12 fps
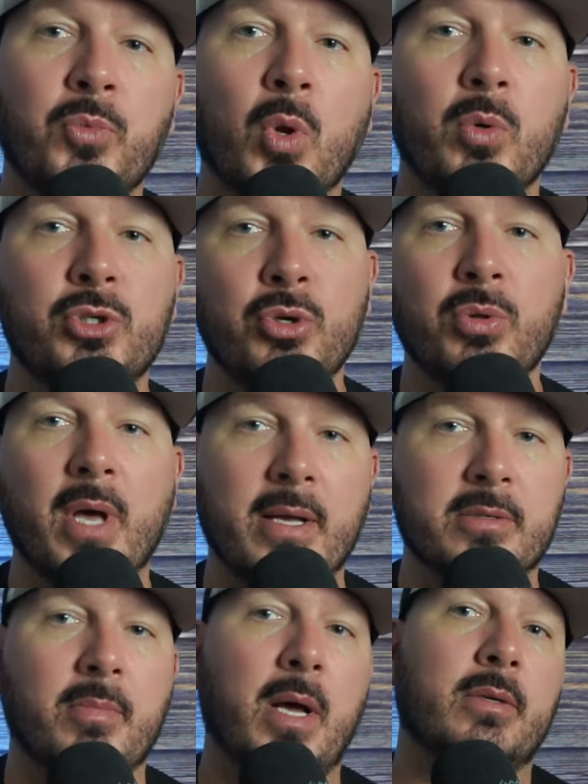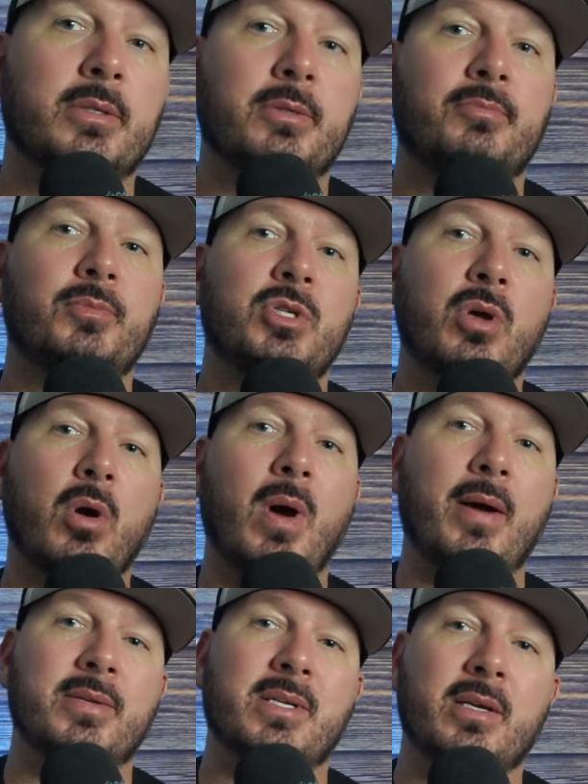with 2,000 miles. So
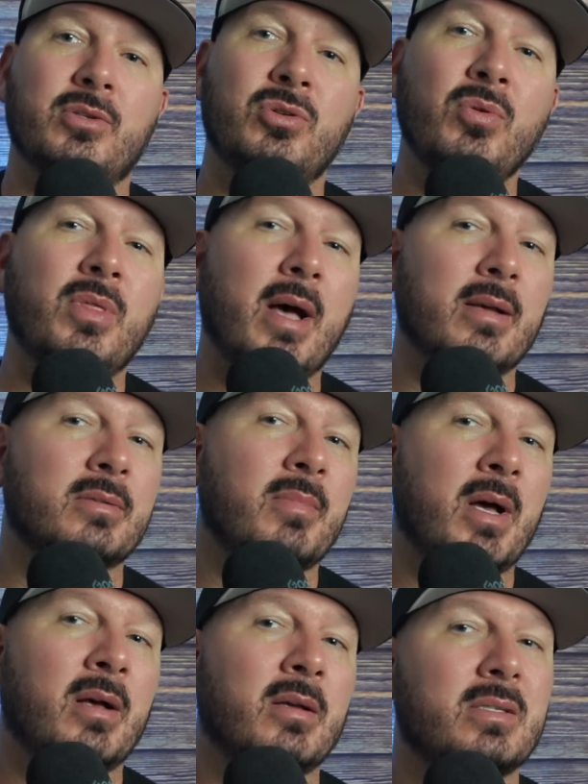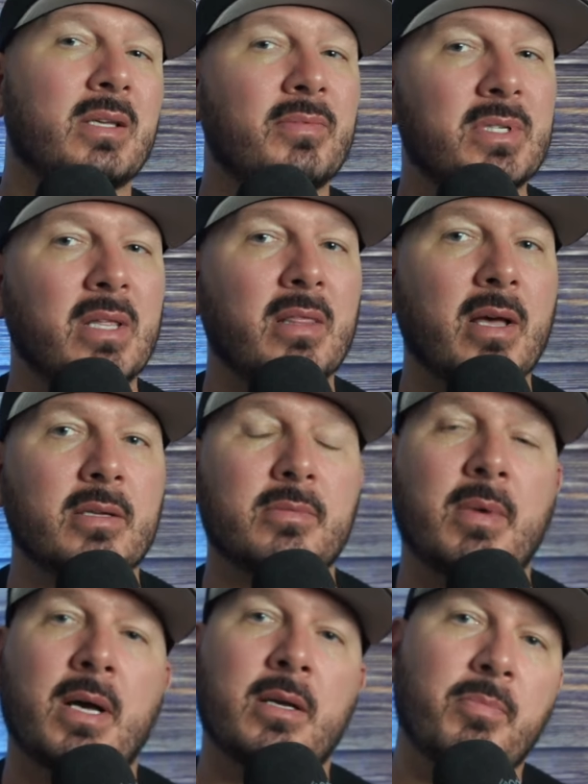I was like, 2,000 miles, 17,000
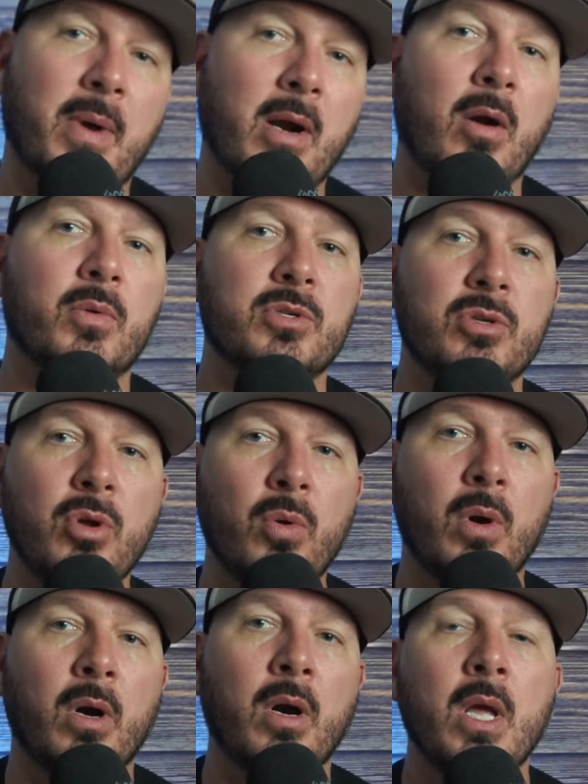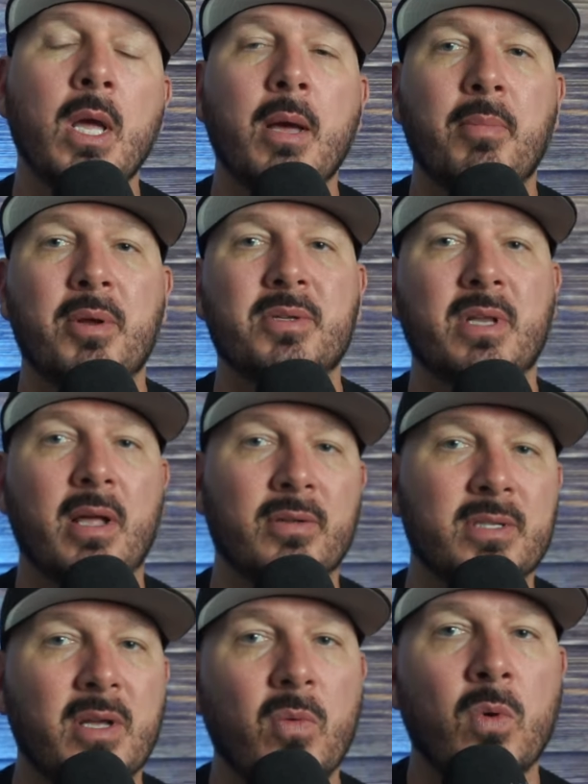miles. My car was newer, but it was an
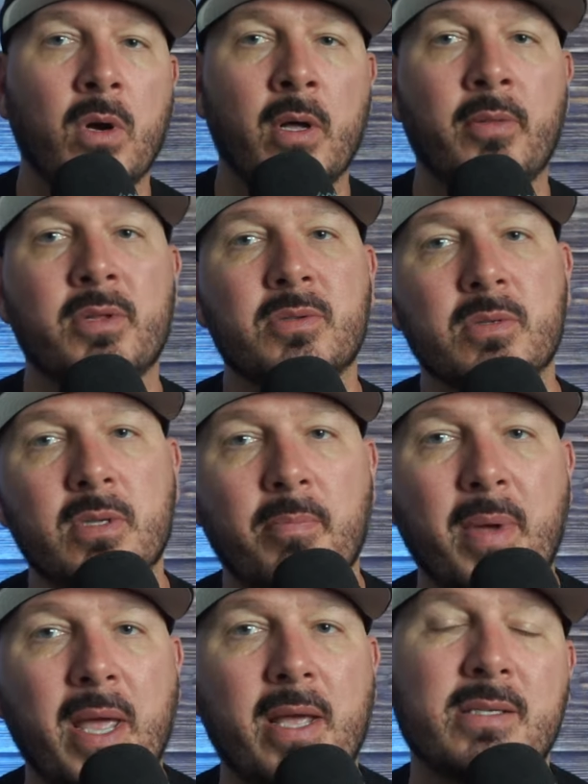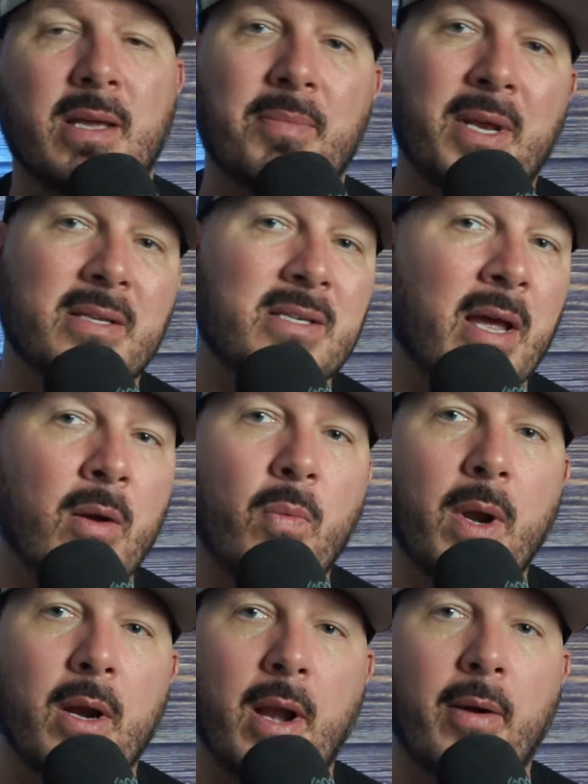LT1. This was a base. I mean, it's kind of
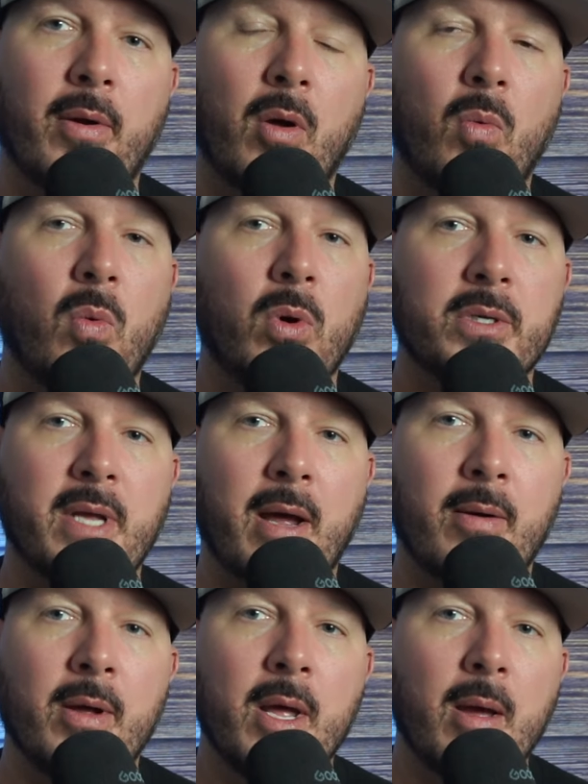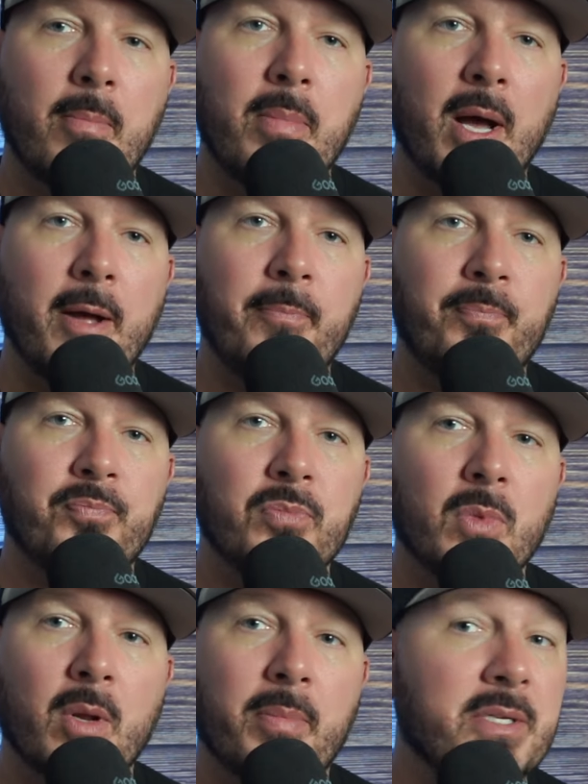weird how it all worked out, but
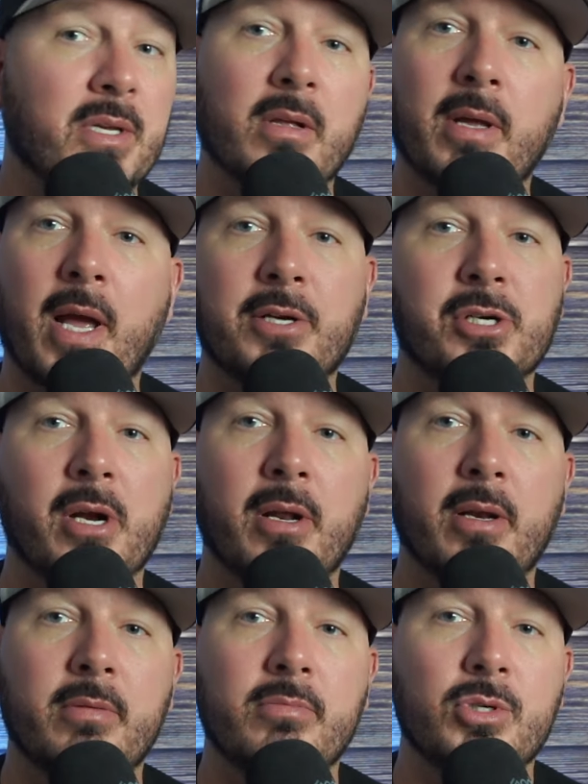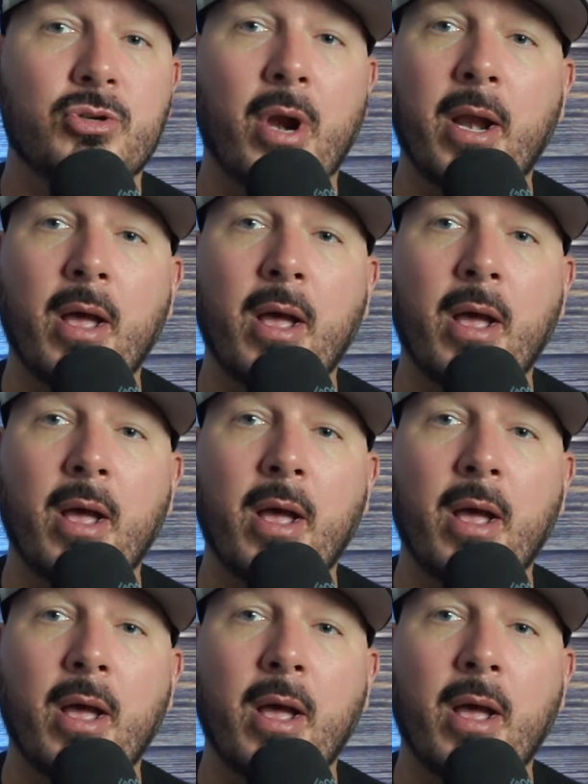basically I traded straight